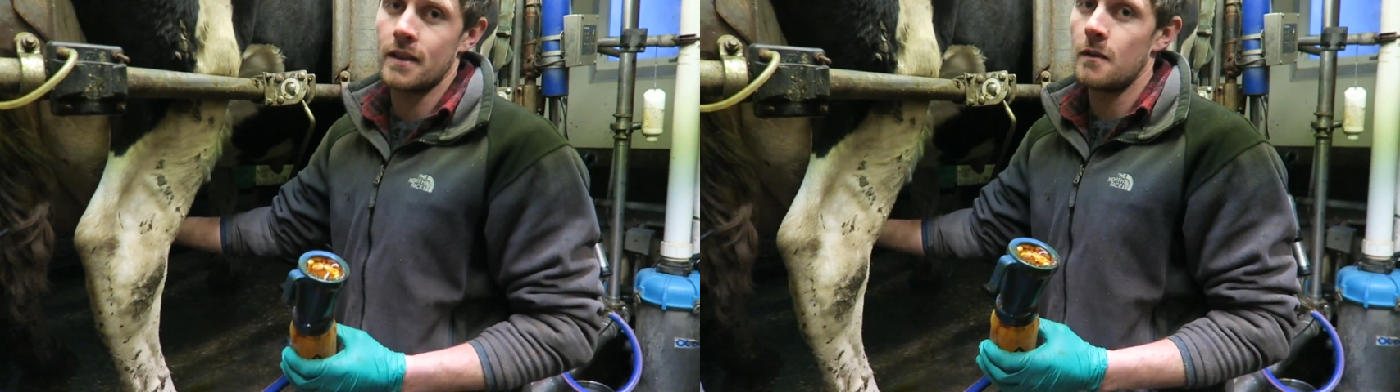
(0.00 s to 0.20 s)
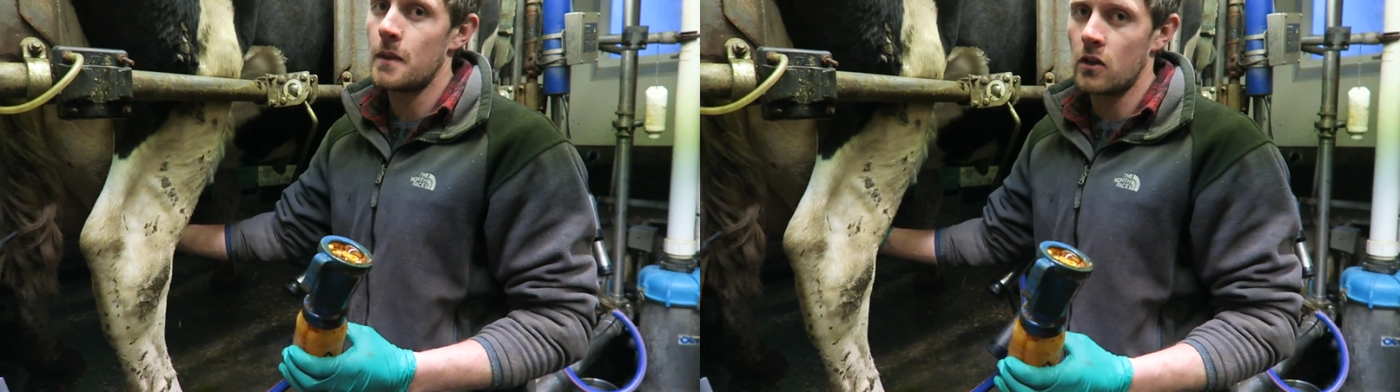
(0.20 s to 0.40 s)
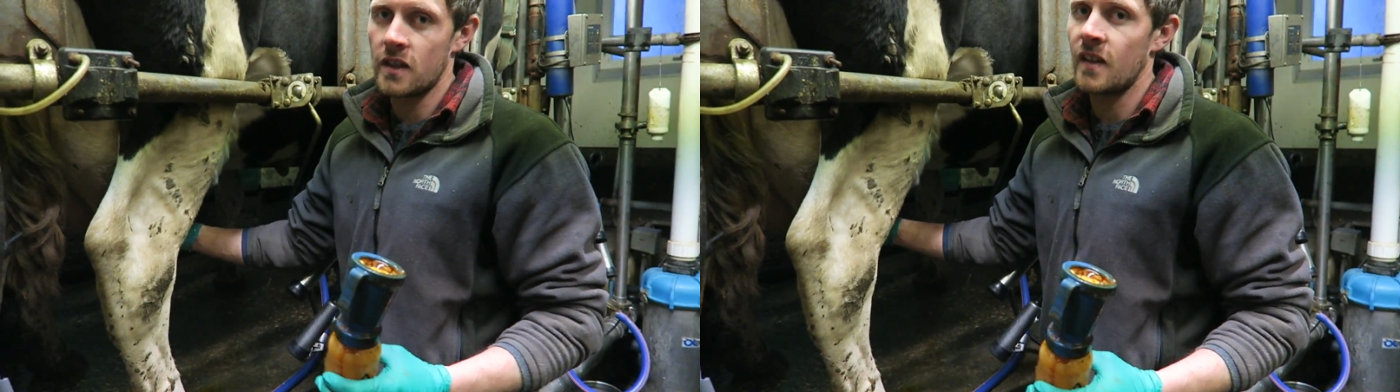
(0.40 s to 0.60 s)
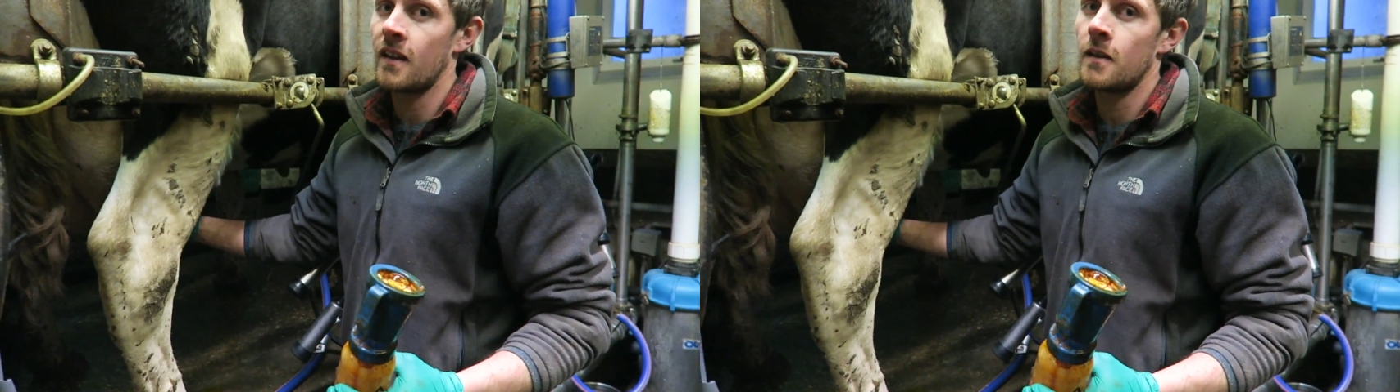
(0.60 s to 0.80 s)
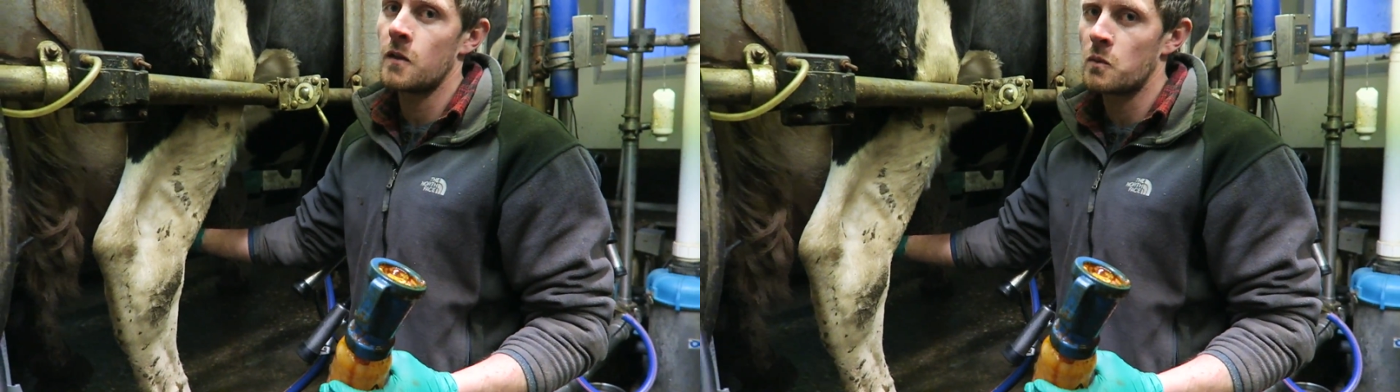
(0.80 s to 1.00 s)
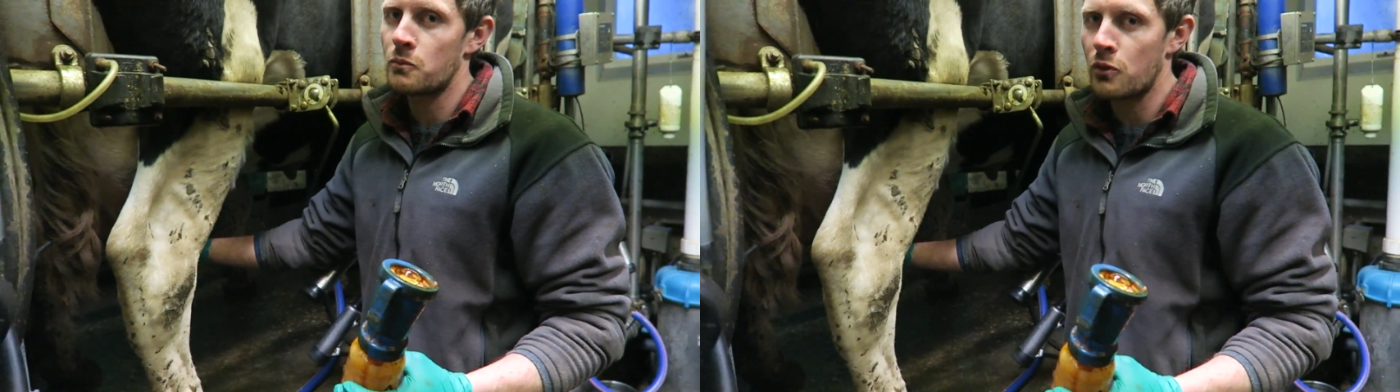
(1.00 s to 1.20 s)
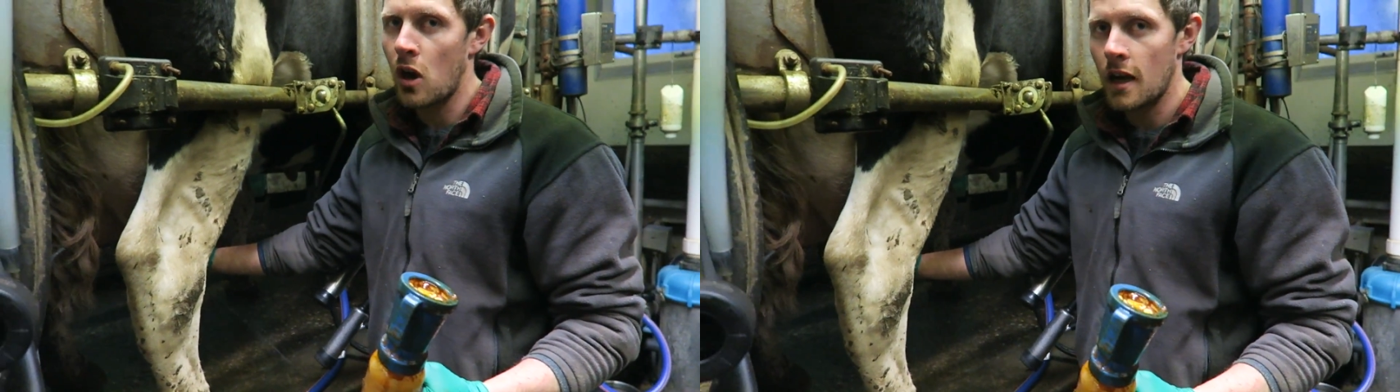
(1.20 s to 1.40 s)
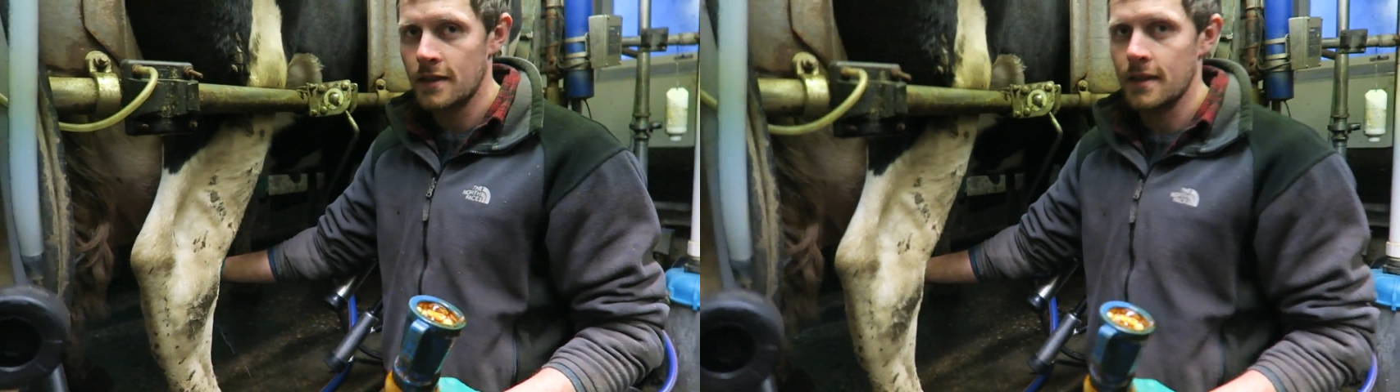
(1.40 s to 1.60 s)
in the milking
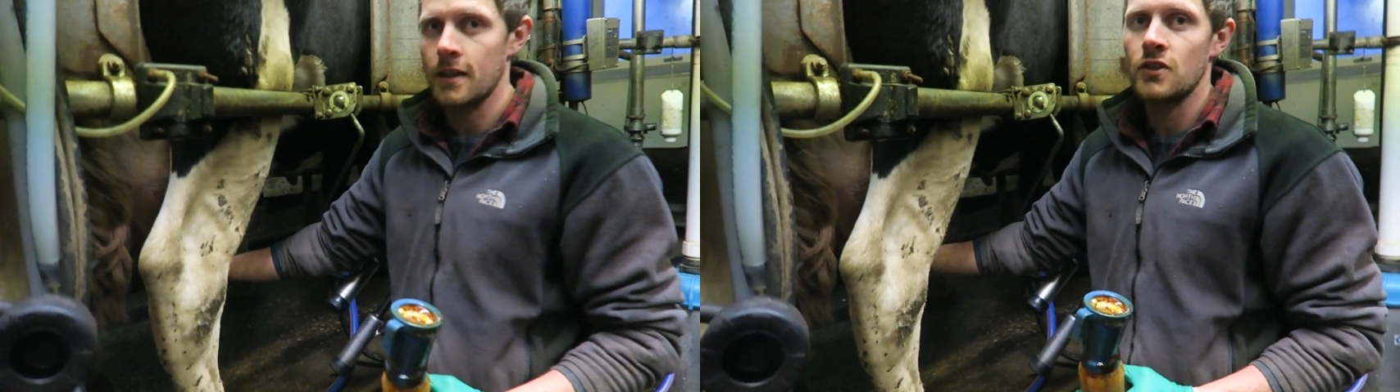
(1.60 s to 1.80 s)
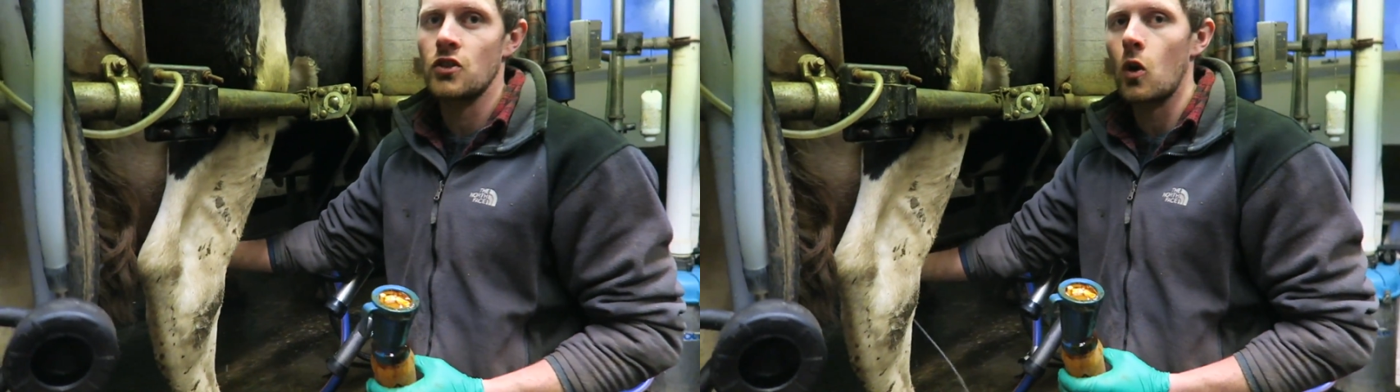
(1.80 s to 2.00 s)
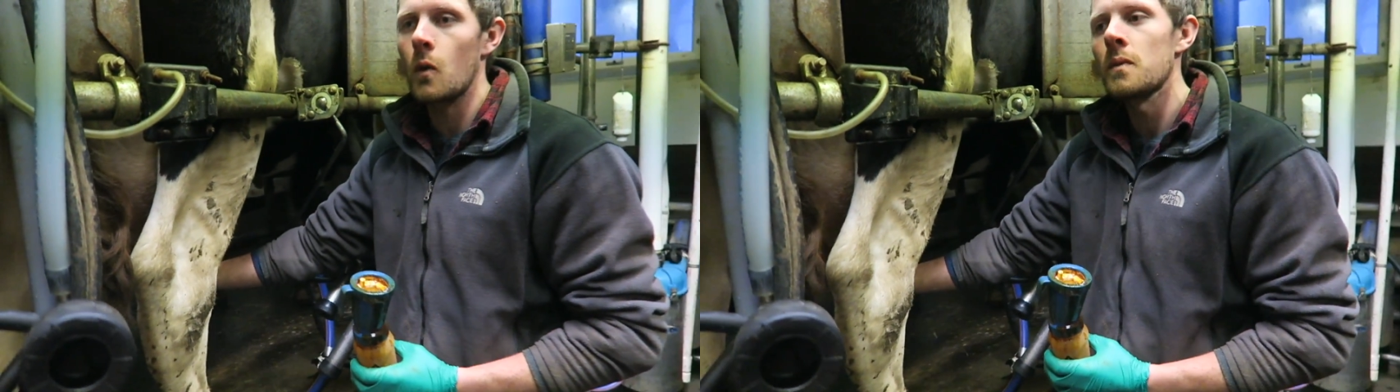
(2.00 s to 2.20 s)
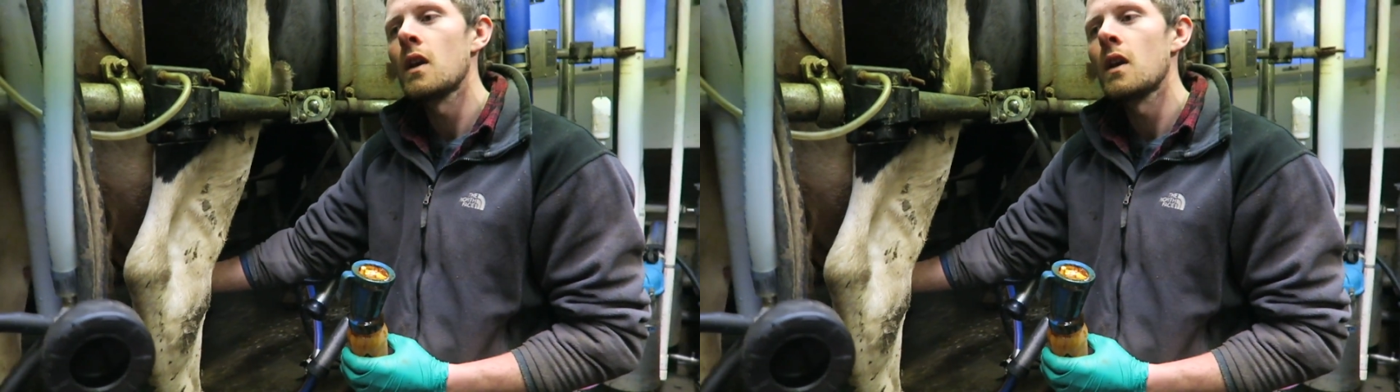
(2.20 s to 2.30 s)
process. So